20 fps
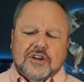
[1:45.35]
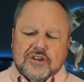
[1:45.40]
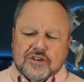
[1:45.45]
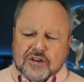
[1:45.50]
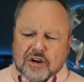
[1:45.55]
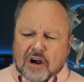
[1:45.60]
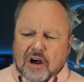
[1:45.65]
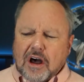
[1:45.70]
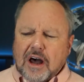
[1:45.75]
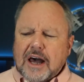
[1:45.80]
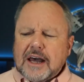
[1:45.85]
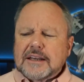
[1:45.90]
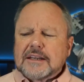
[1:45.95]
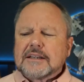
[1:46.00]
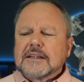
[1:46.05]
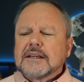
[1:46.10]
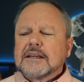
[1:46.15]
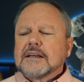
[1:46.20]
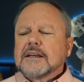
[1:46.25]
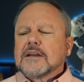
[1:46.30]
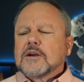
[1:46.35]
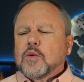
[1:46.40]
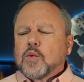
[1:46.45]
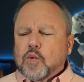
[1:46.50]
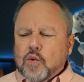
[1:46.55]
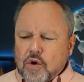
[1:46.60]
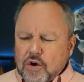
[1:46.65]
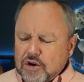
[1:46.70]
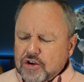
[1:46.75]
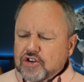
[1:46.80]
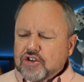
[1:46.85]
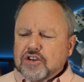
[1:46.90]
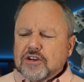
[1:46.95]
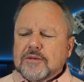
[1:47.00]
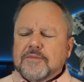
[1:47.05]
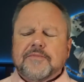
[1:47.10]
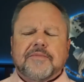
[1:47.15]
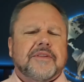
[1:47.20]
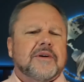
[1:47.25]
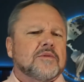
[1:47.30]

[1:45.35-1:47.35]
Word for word: taught, worshiped.